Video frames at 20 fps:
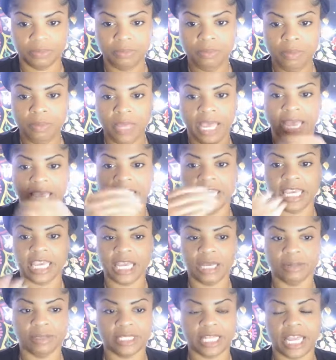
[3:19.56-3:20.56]
And he
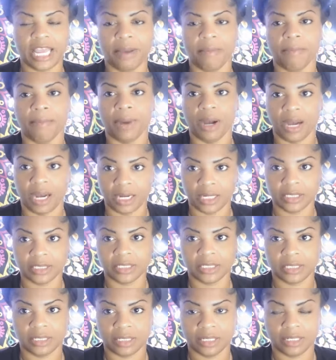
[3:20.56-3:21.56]
keeps saying
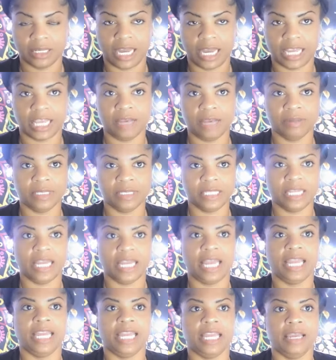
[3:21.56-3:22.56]
Mont. I keep
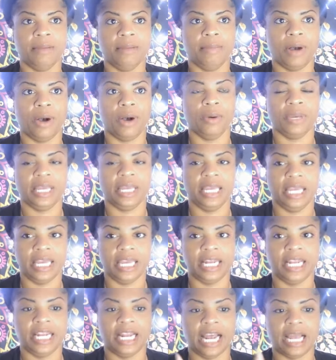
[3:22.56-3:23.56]
seeing M O
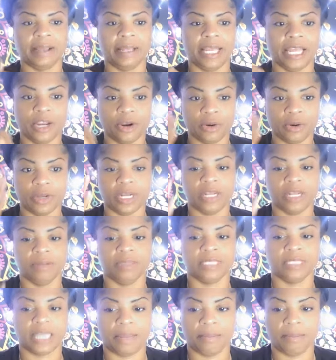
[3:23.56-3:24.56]
N and I hearing him
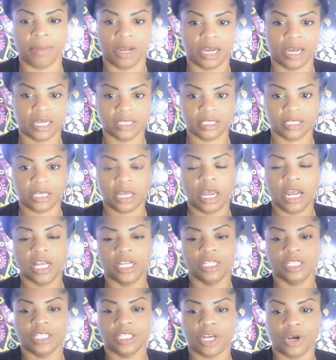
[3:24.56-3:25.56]
say Mont.
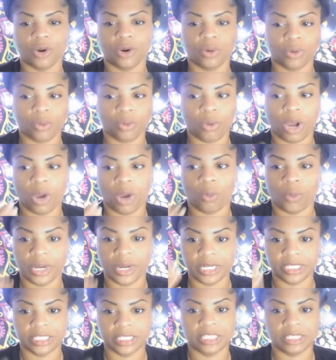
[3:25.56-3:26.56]
So, Quan, what
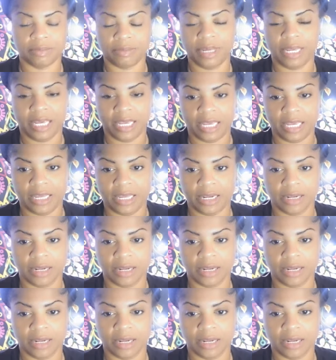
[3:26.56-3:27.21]
does this mean?